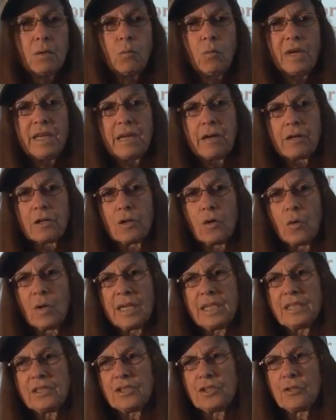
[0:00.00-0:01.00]
We are
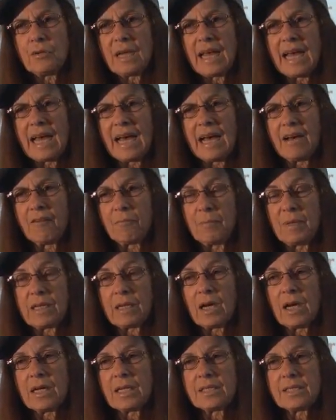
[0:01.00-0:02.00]
going to have,
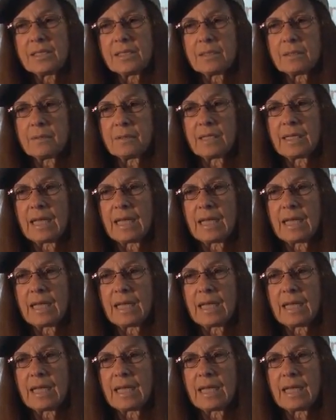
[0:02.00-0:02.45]
because